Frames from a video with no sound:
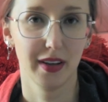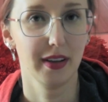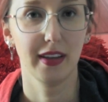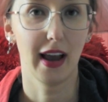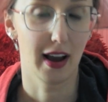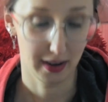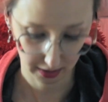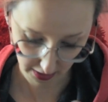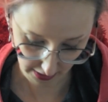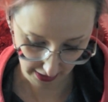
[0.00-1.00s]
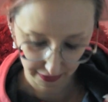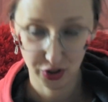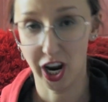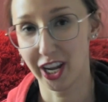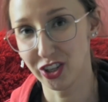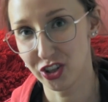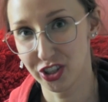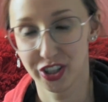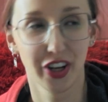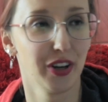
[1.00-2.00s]
yeah, I have changed.
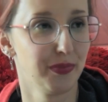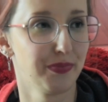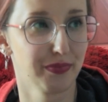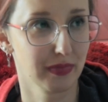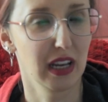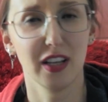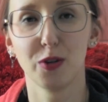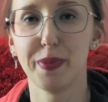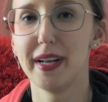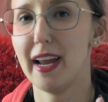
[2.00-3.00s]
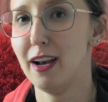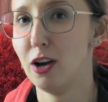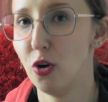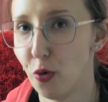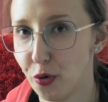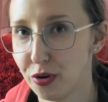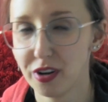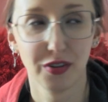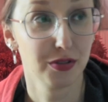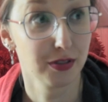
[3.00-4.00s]
It's been a long
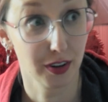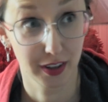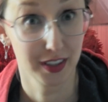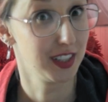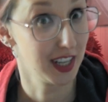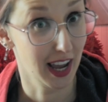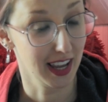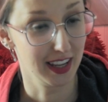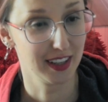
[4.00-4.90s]
fucking day.